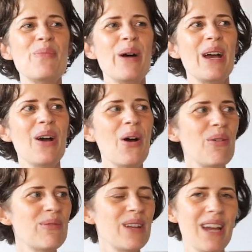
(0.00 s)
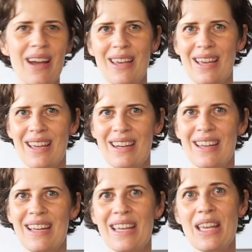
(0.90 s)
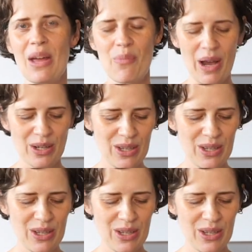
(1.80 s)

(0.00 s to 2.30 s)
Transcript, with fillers: but hopefully I can get back